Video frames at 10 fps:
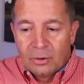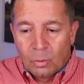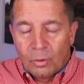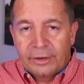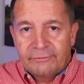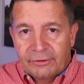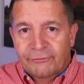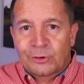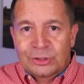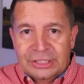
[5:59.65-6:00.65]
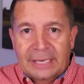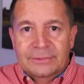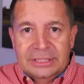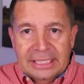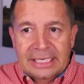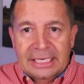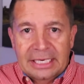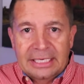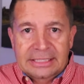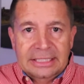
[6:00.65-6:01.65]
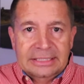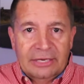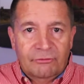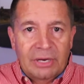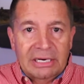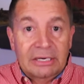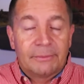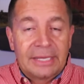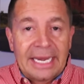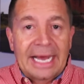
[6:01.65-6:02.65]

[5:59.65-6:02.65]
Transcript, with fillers: one of the first steps to getting a successful outcome the